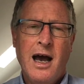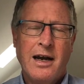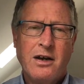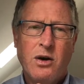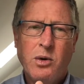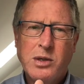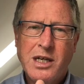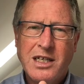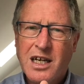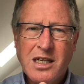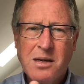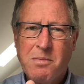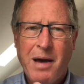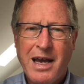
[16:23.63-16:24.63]
And of course, it
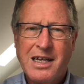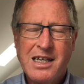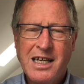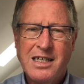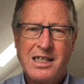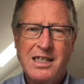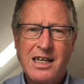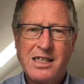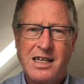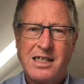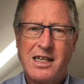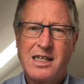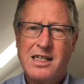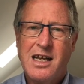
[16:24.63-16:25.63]
doesn't make sense, does
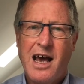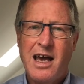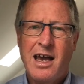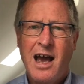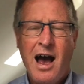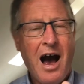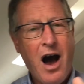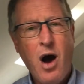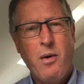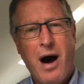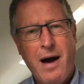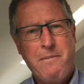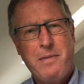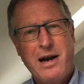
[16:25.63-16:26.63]
it, to say, oh,
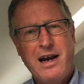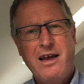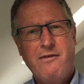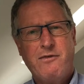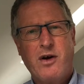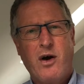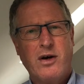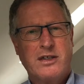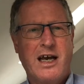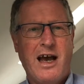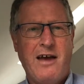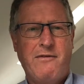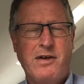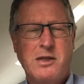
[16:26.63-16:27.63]
I believe God
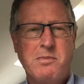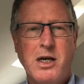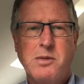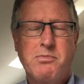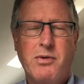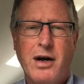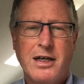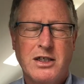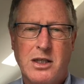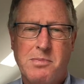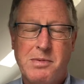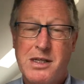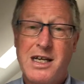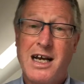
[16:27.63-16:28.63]
gave his most
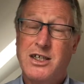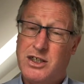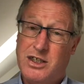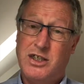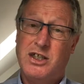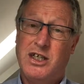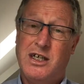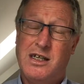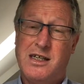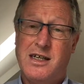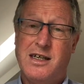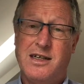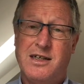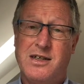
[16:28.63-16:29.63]
precious possession,
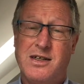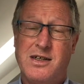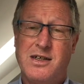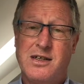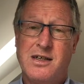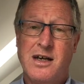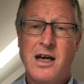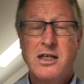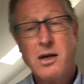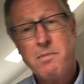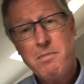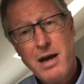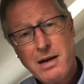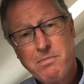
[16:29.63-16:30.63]
Jesus,
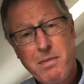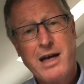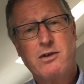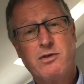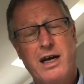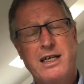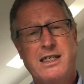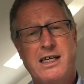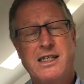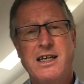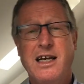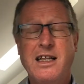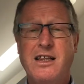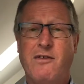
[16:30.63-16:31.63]
to meet my
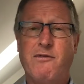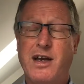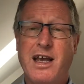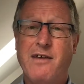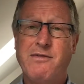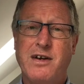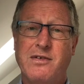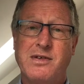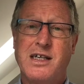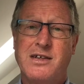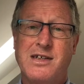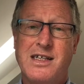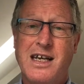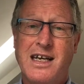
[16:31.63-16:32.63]
greatest need, the forgiveness
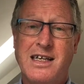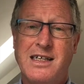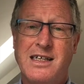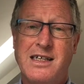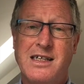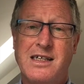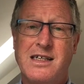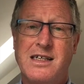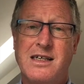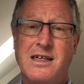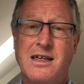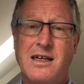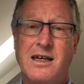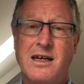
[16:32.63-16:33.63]
of sins.